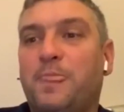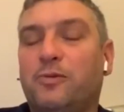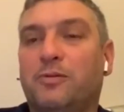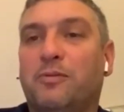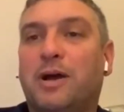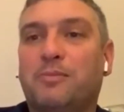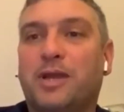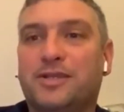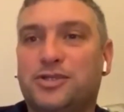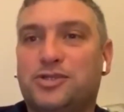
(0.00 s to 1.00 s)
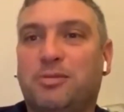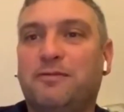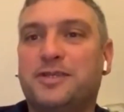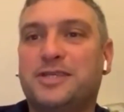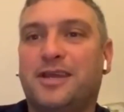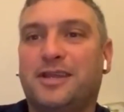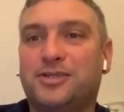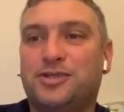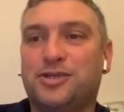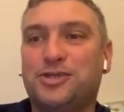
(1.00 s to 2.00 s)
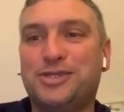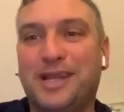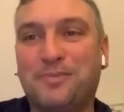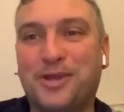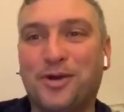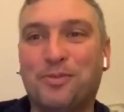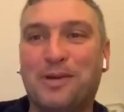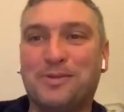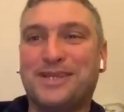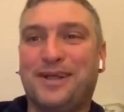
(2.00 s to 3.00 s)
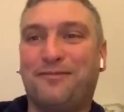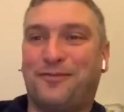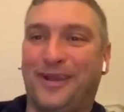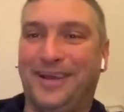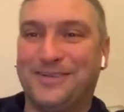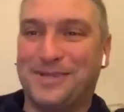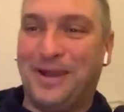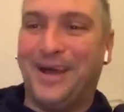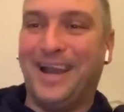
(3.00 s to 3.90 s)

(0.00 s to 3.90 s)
Well, my mum got into trouble for saying that. She just used to let me go by myself when I was about